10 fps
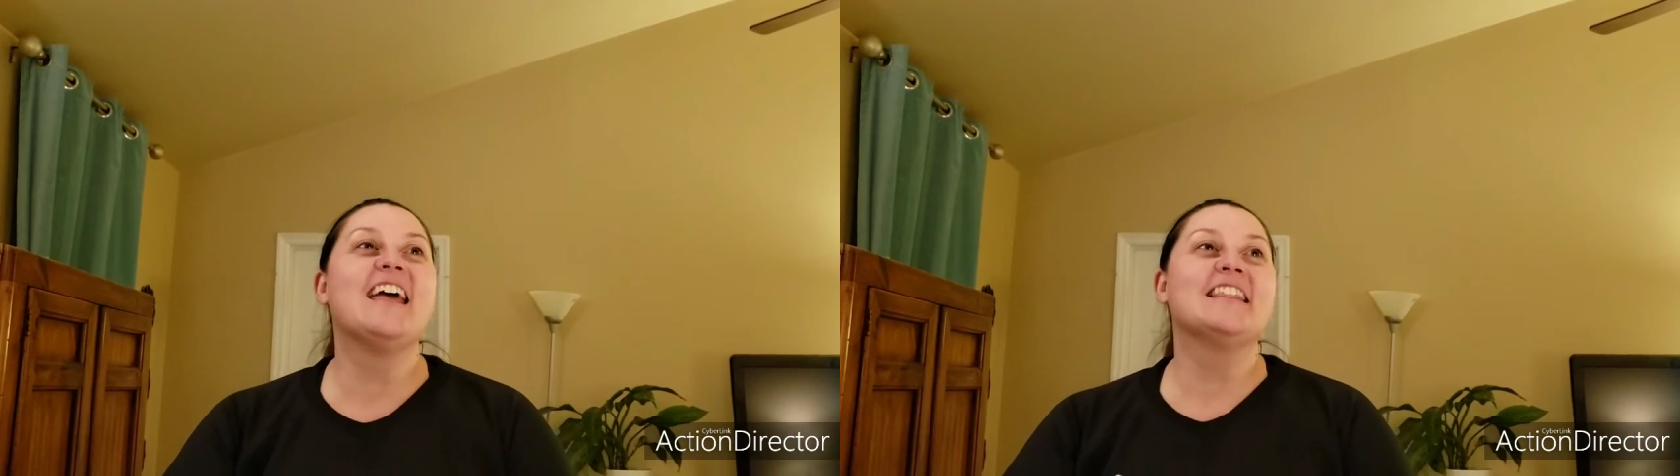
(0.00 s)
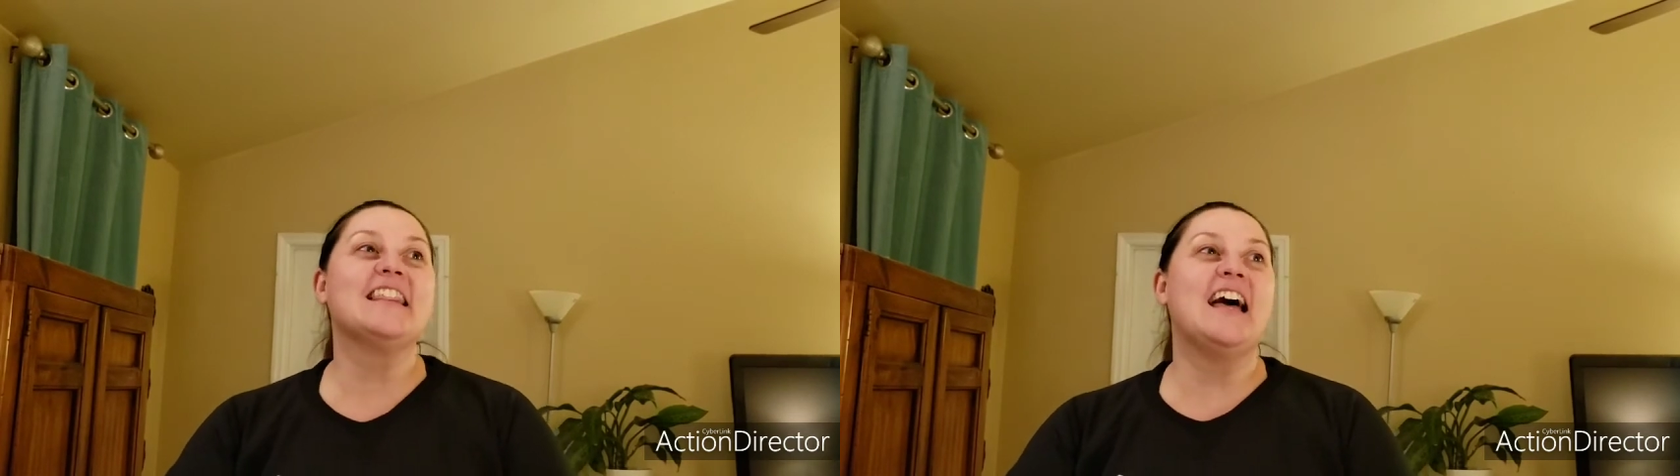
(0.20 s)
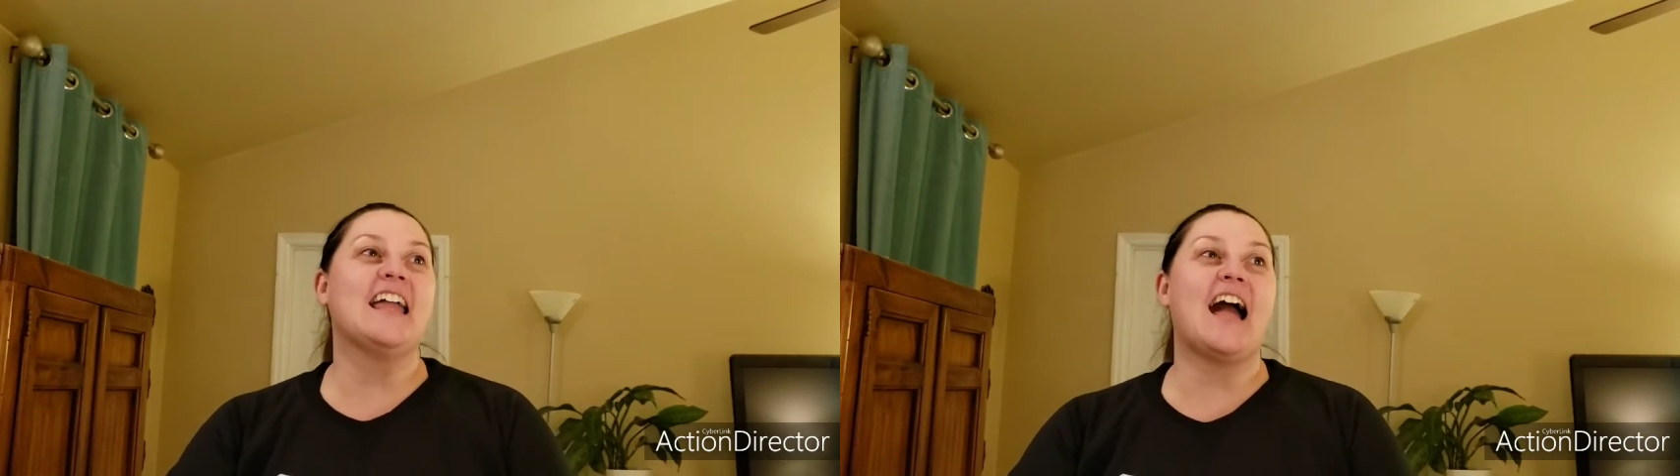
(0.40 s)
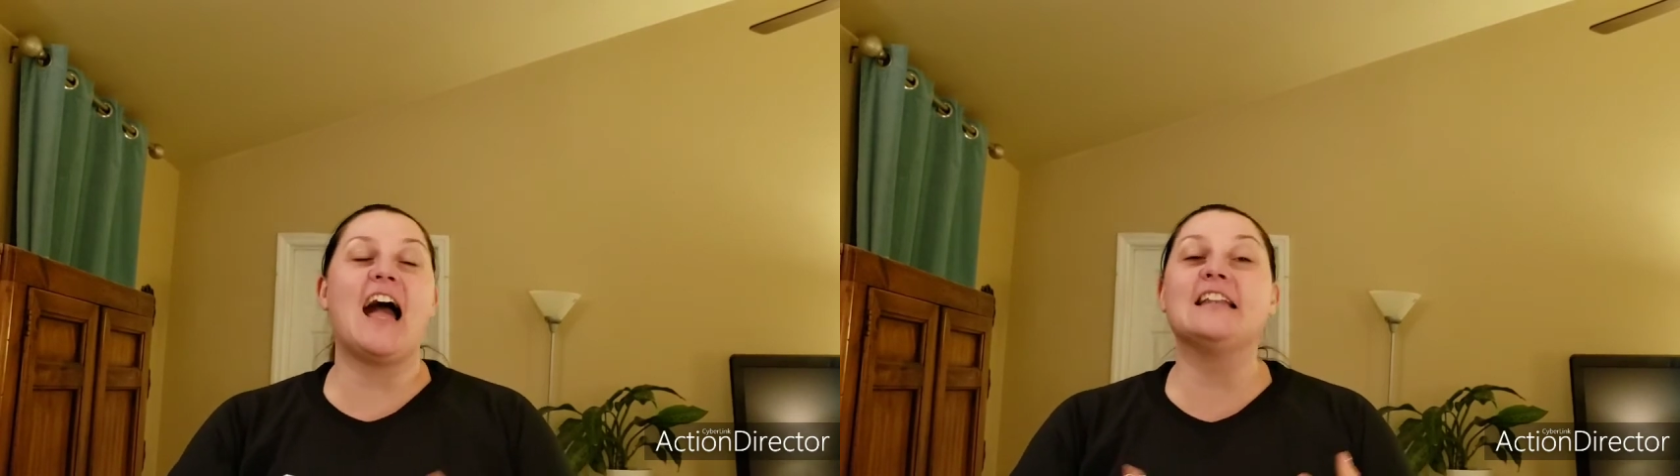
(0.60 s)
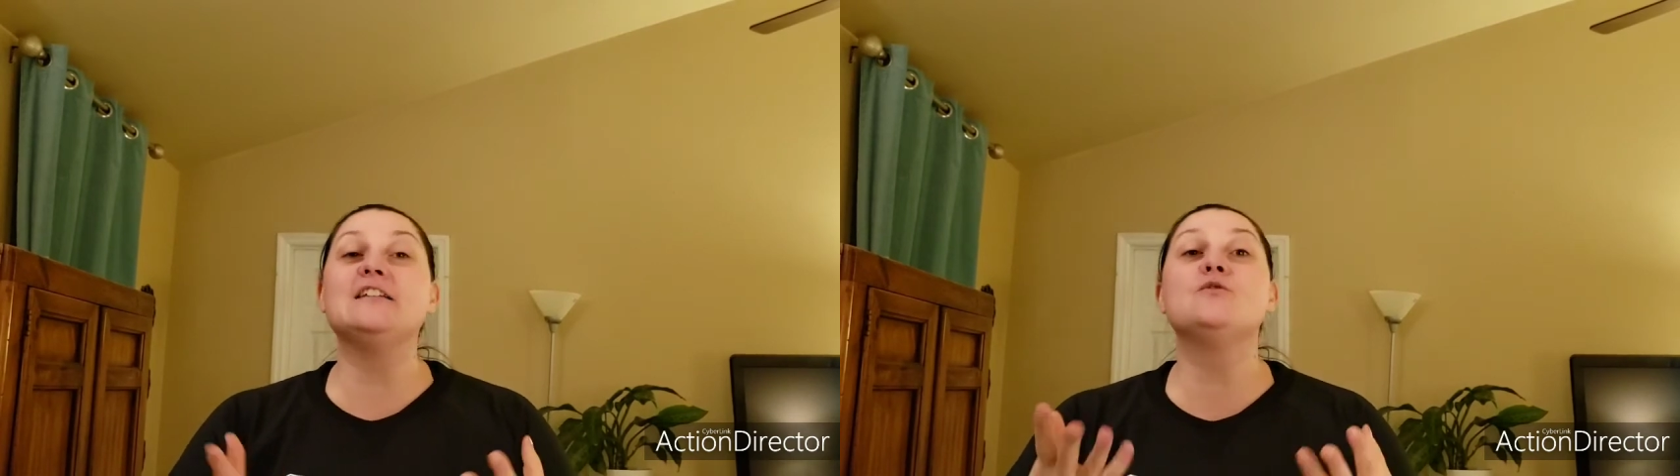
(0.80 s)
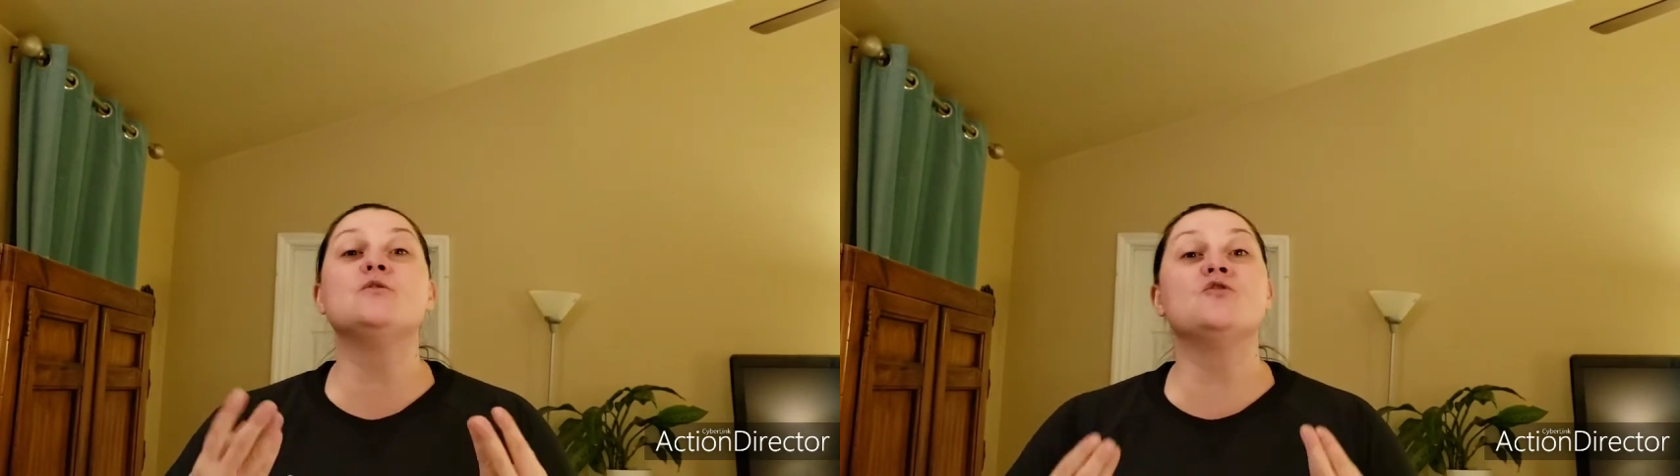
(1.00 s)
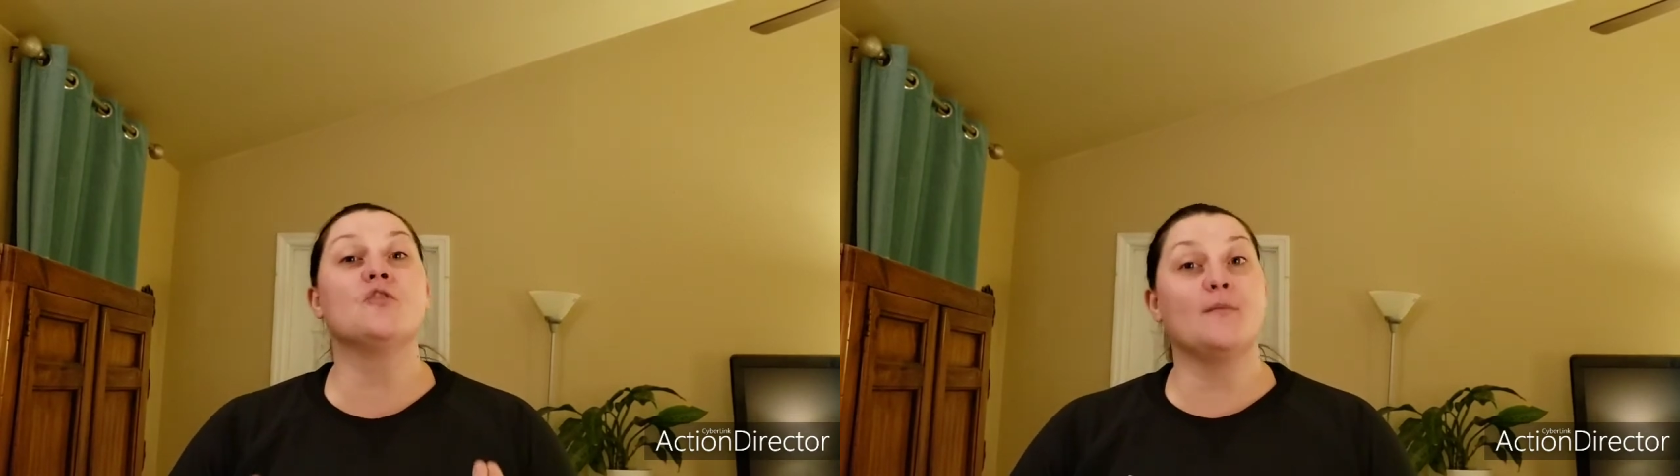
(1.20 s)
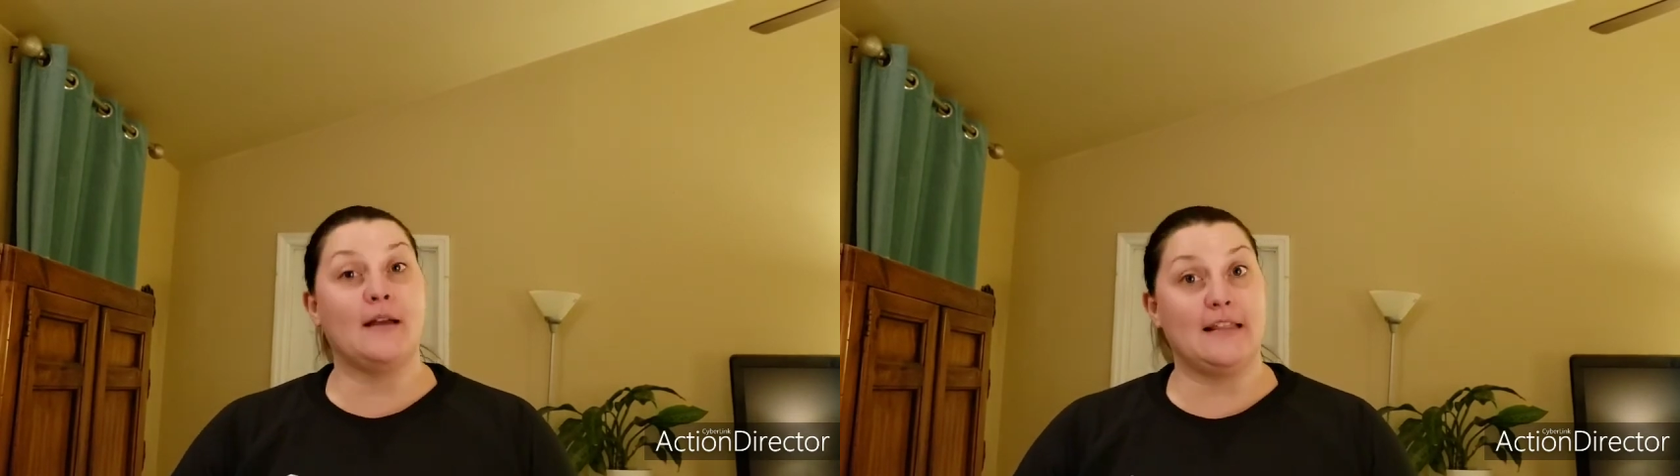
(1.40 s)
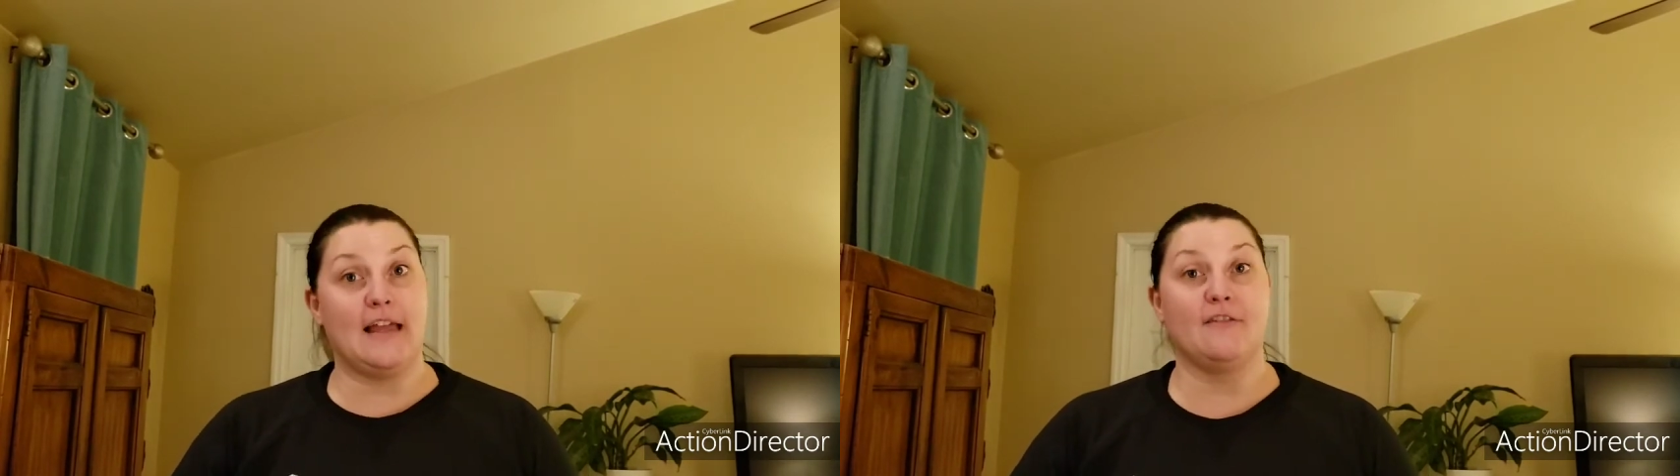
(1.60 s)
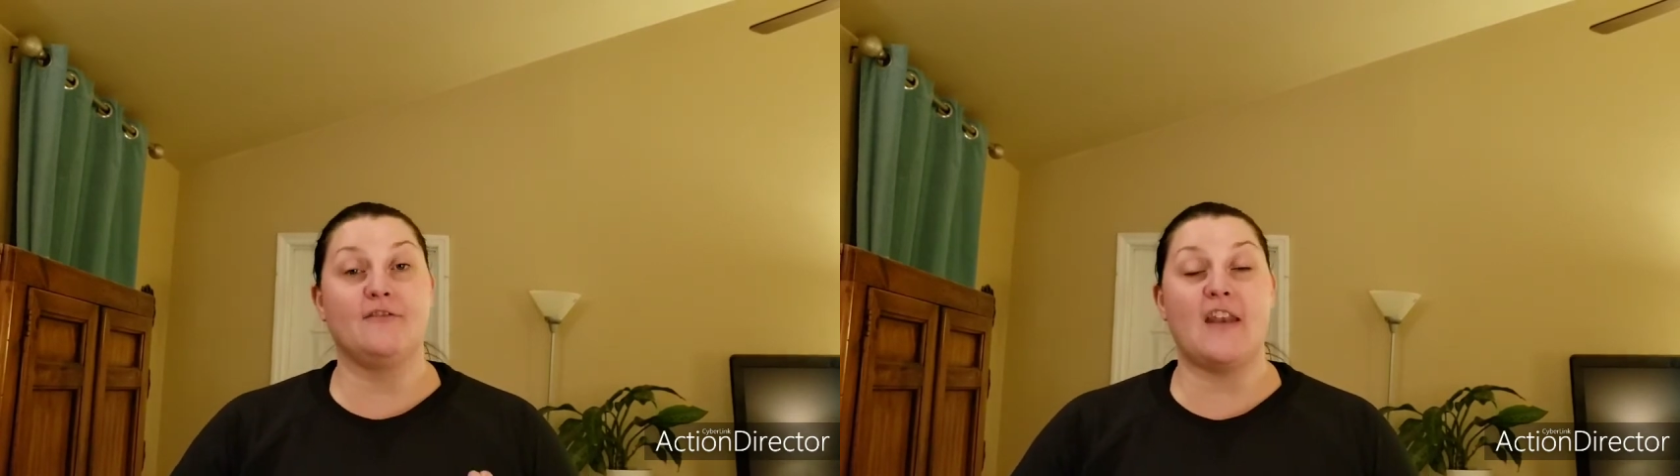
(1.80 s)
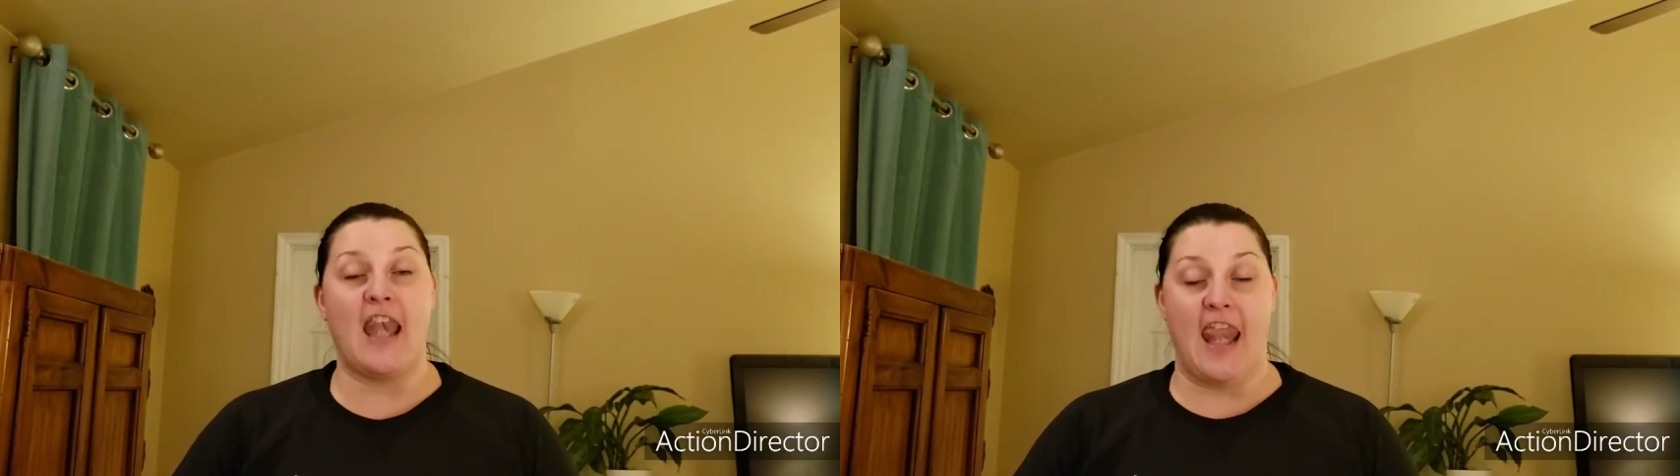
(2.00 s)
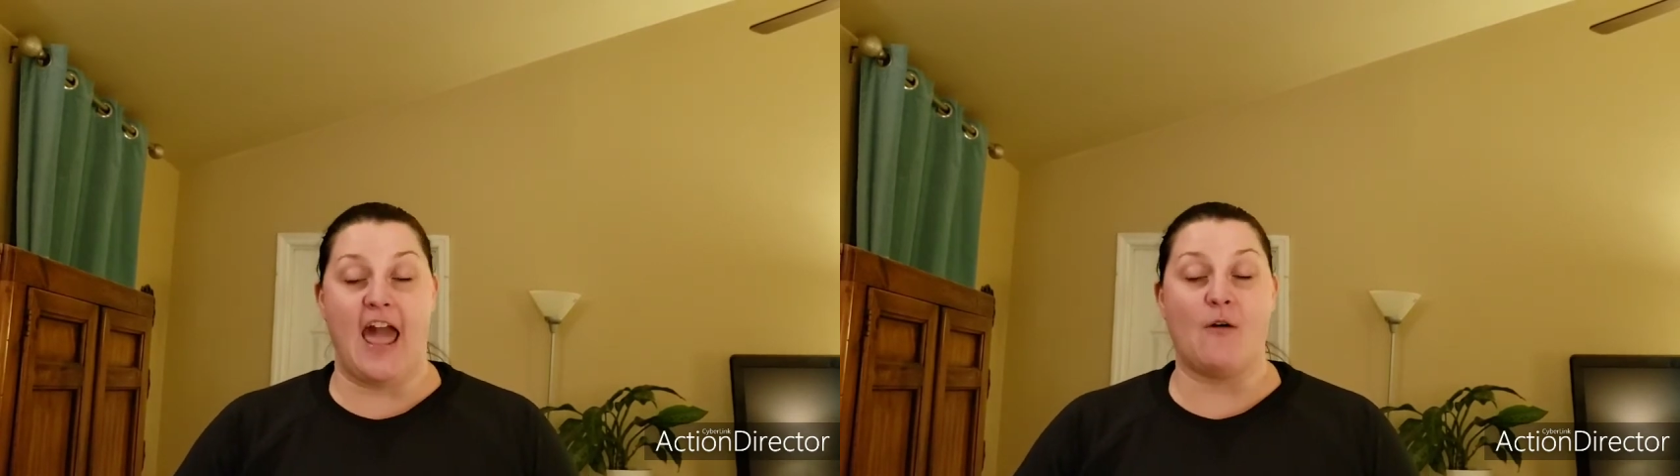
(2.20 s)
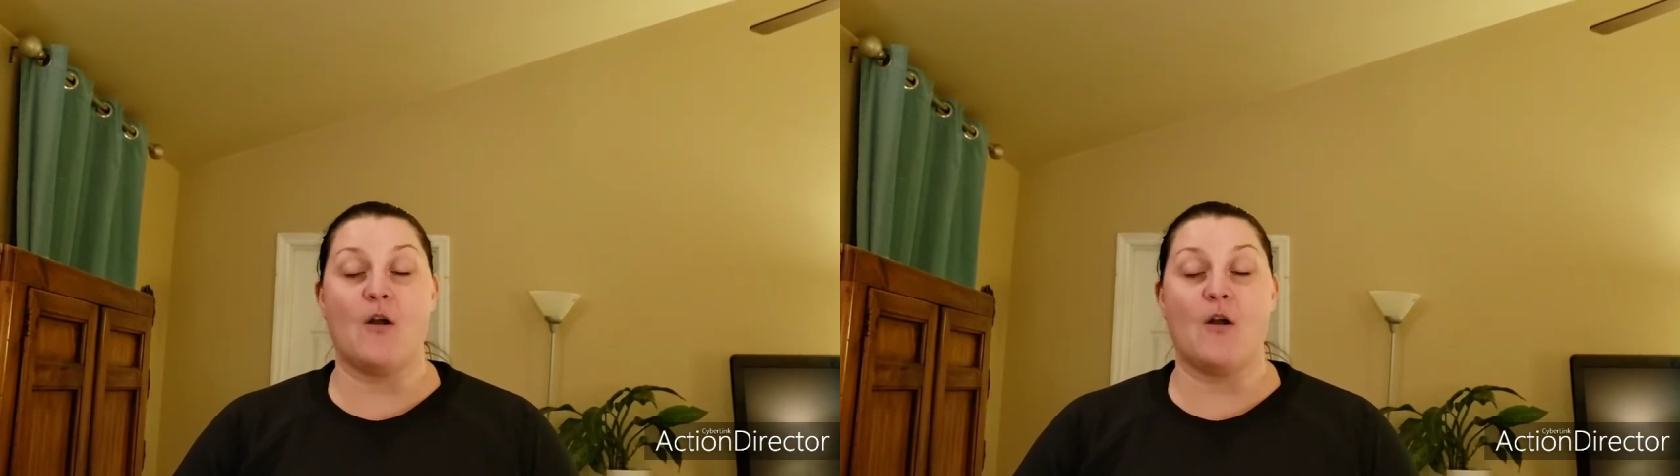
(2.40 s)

Like, I need to enjoy my life now.